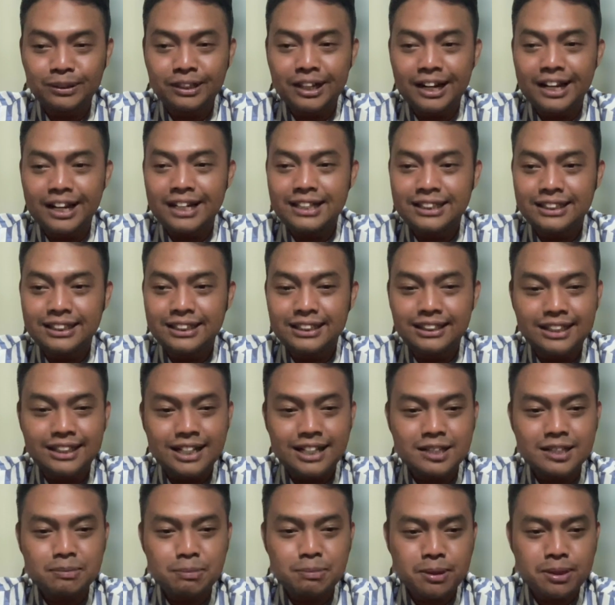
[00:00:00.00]
energy in there
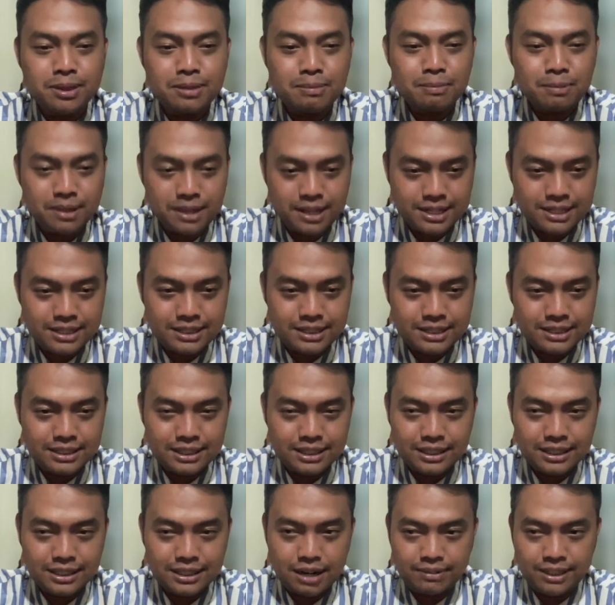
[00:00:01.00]
is potential
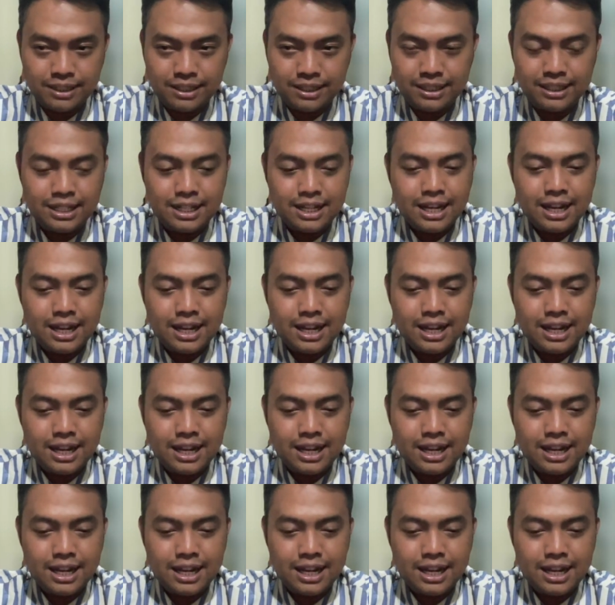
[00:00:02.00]
gravity.